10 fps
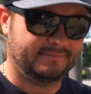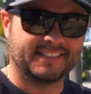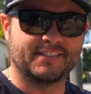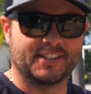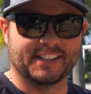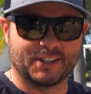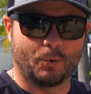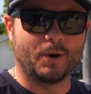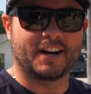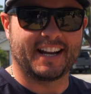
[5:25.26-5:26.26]
Give you a
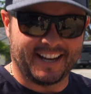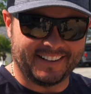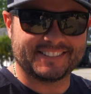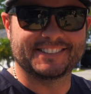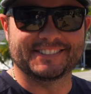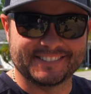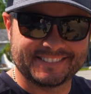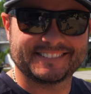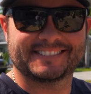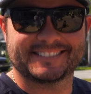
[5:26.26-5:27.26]
little workout too,
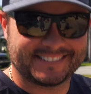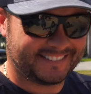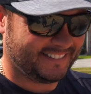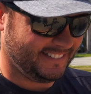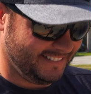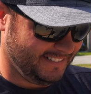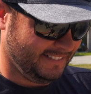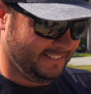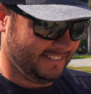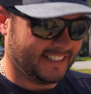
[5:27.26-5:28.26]

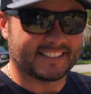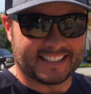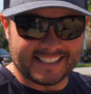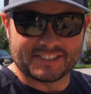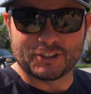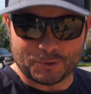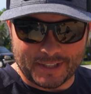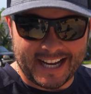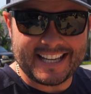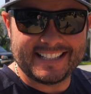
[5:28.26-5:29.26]
because it is so
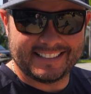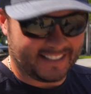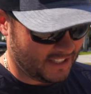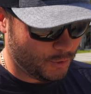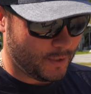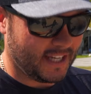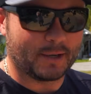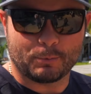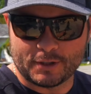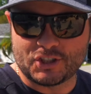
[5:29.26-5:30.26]
tight. Like, you can't
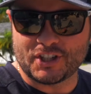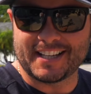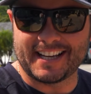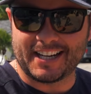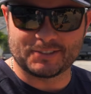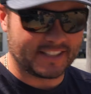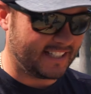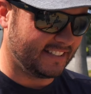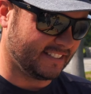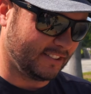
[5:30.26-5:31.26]
appreciate how
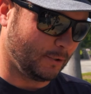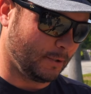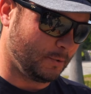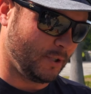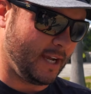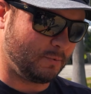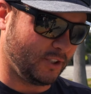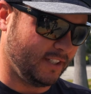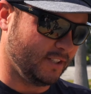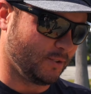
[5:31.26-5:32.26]
tight this little
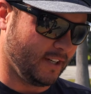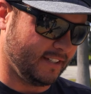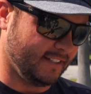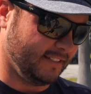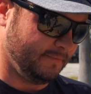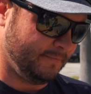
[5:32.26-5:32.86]
contraption is right now.